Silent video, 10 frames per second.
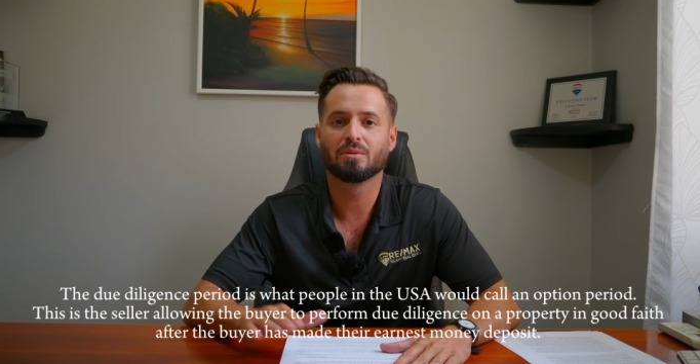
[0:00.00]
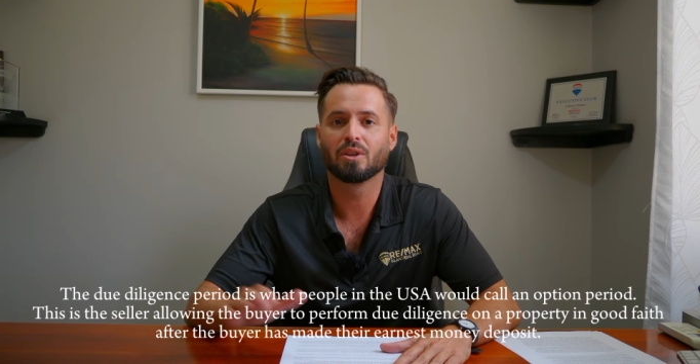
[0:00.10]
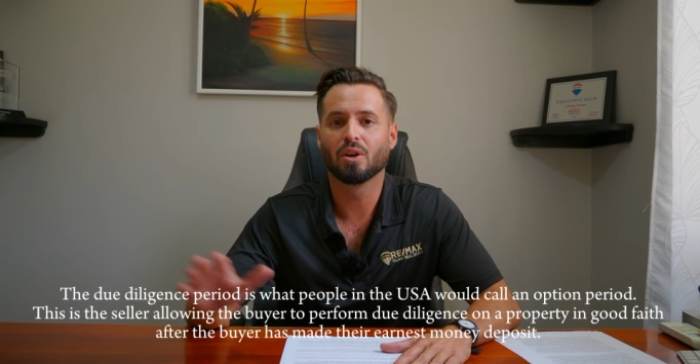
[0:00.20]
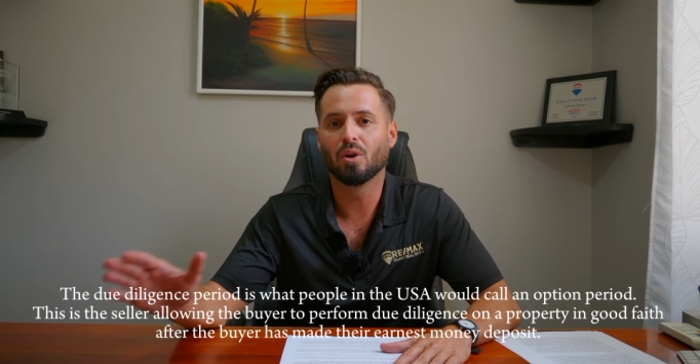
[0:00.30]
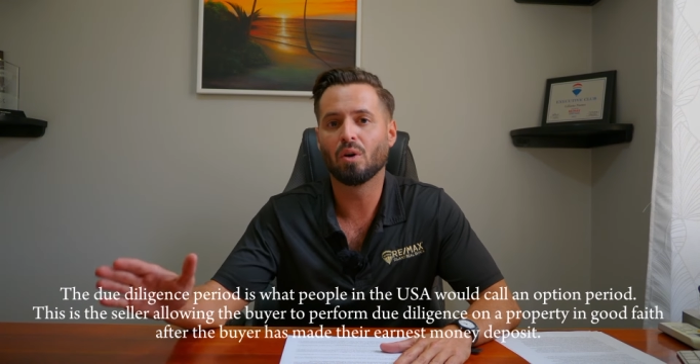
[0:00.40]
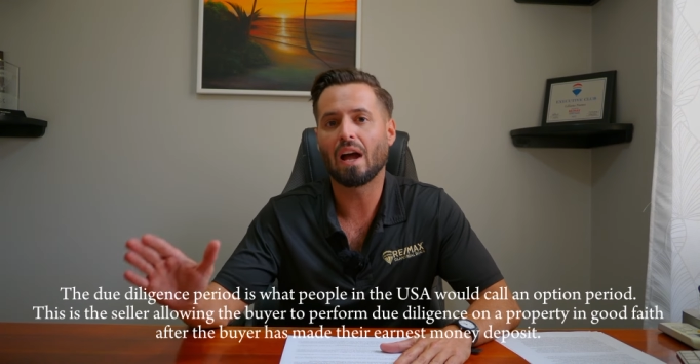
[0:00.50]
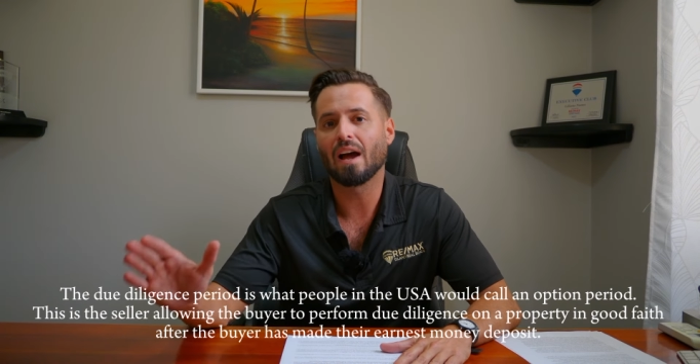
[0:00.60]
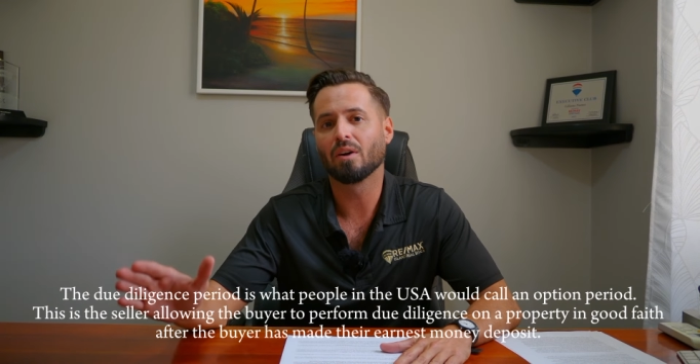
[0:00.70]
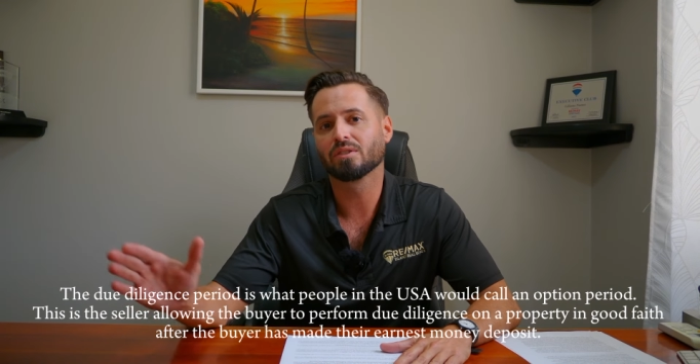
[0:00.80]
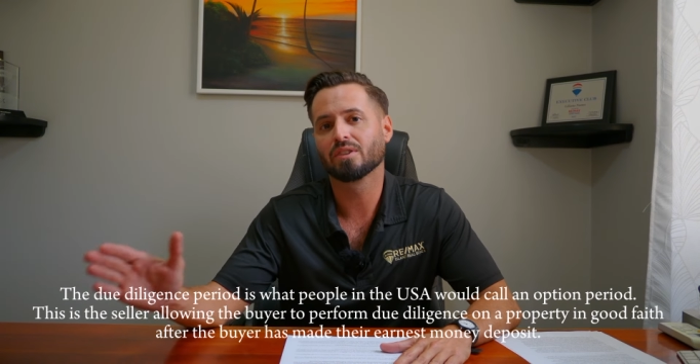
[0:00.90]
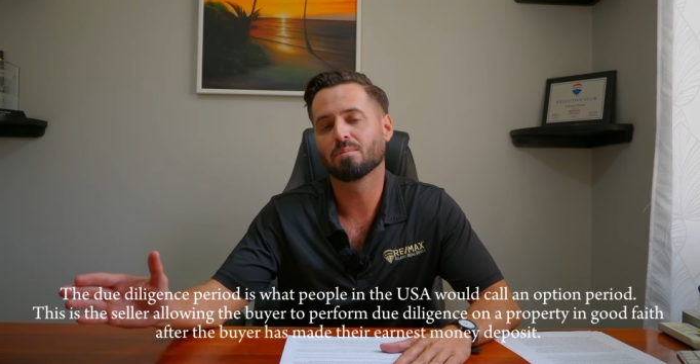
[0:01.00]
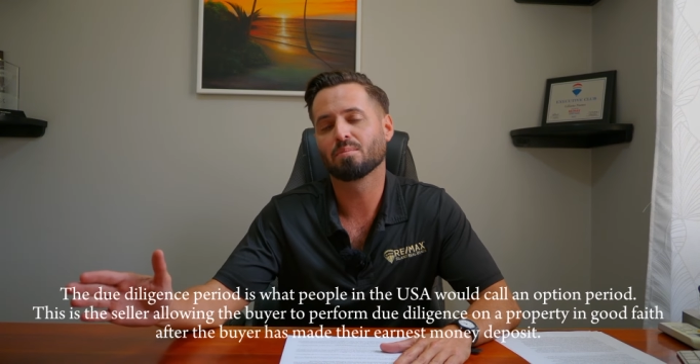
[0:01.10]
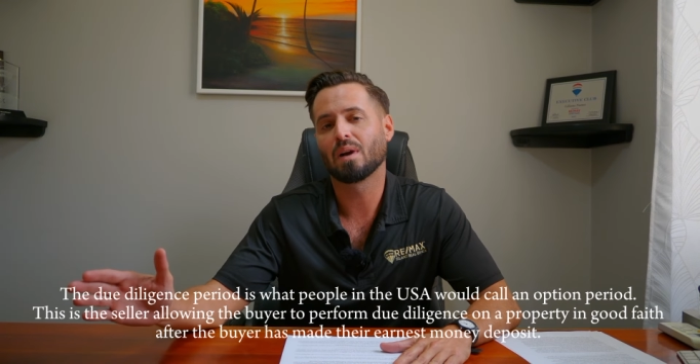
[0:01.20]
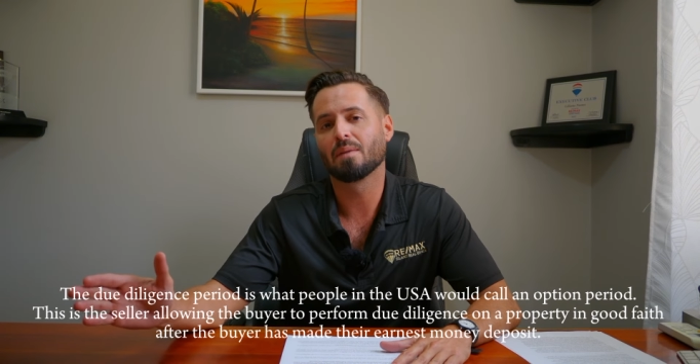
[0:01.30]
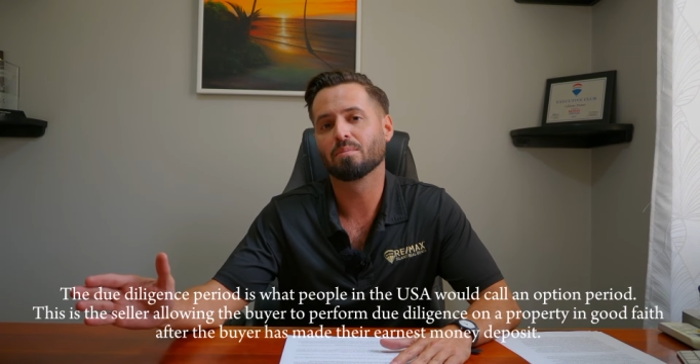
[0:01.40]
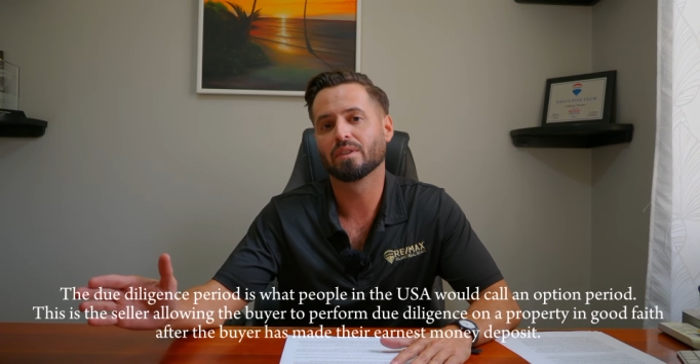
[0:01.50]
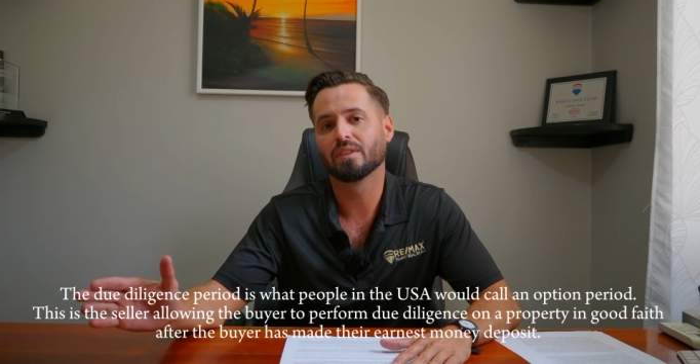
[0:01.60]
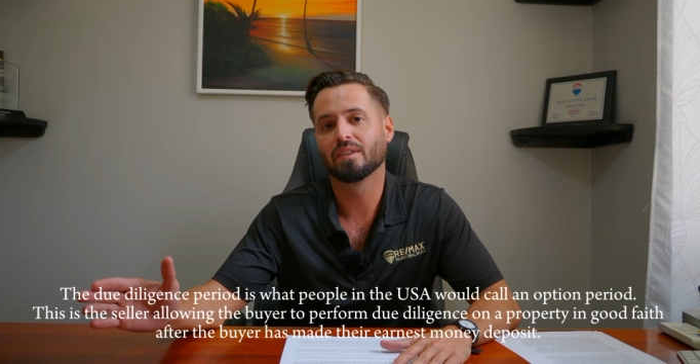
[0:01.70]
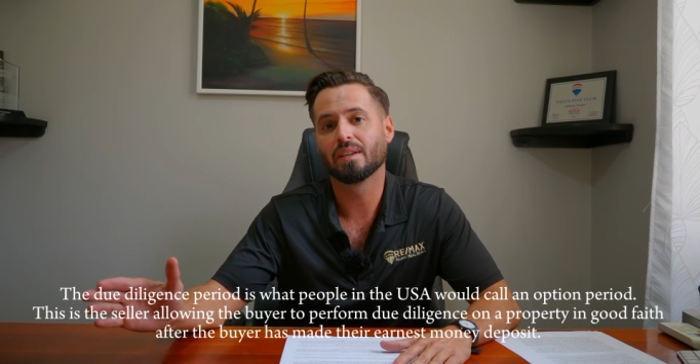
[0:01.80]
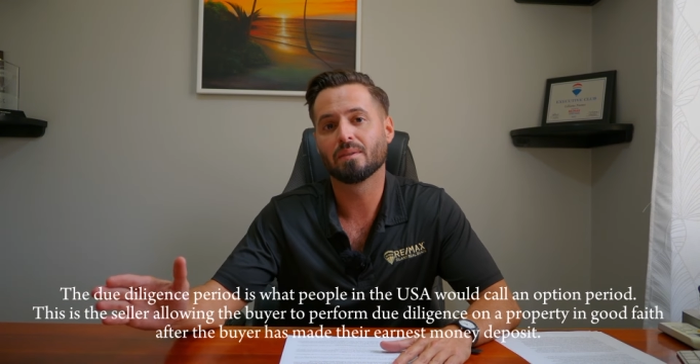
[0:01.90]
go out to the
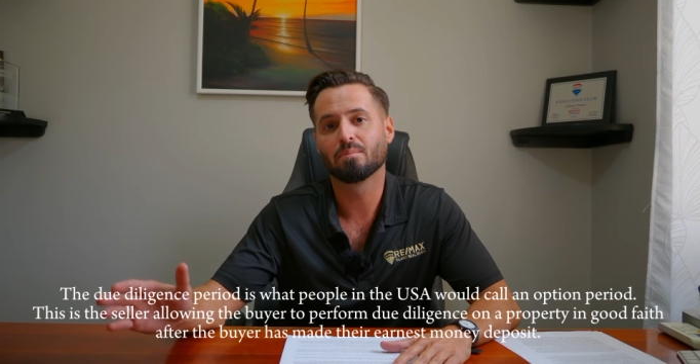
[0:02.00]
property in